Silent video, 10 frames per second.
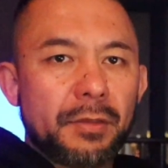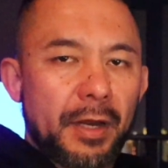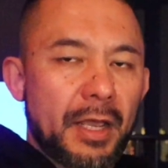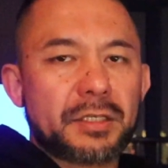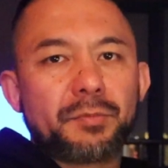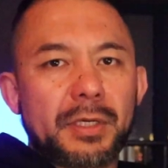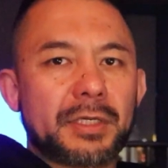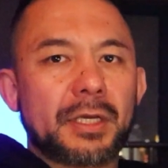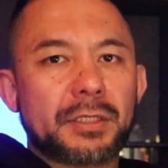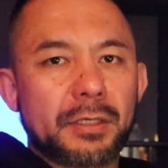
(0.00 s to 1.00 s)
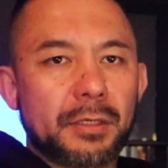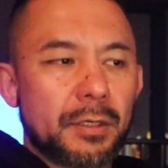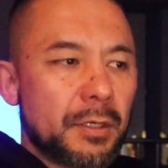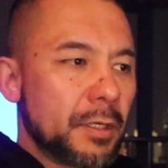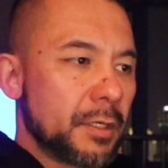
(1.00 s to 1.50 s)
that hasn't been tested.
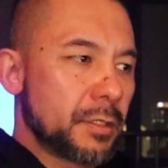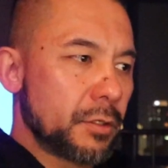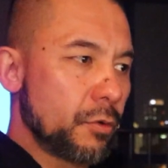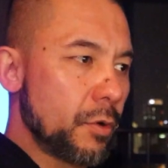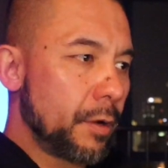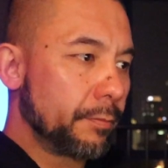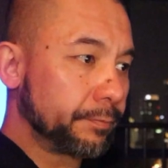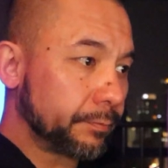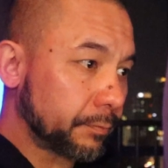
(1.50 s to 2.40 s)
So